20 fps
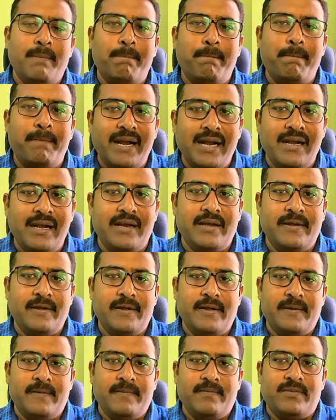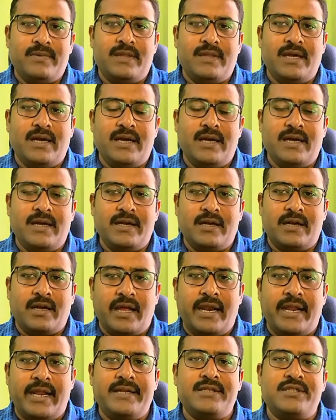build the
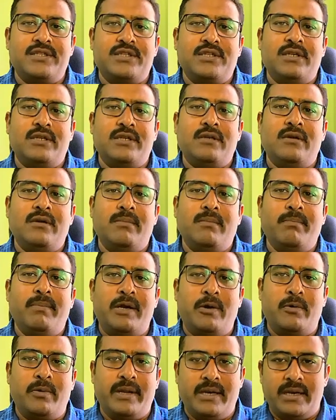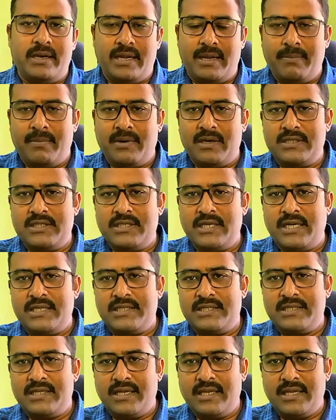connection between a
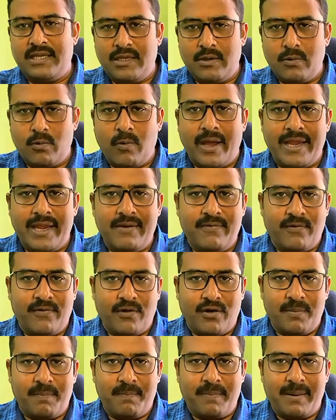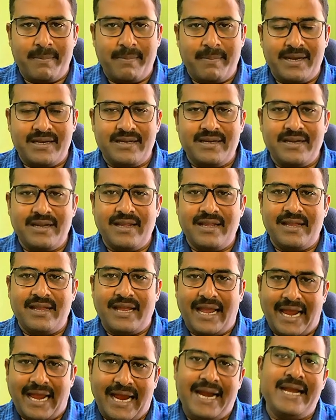merchant's UI for payment
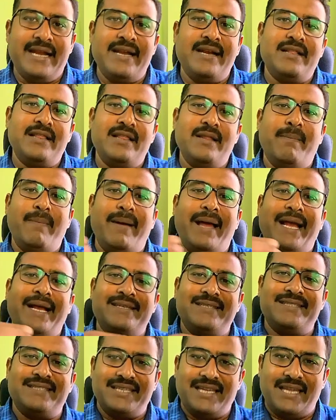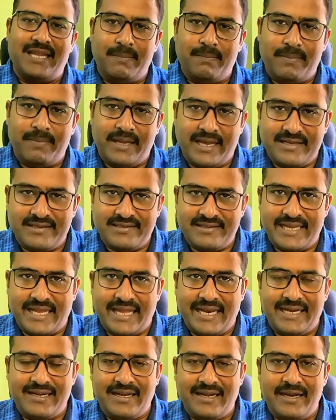and the bank's APIs
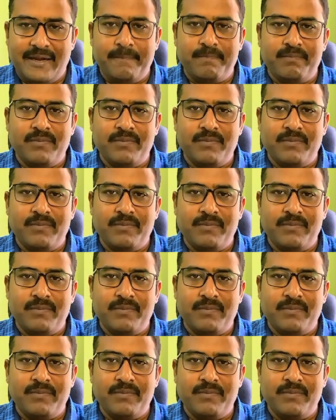directly.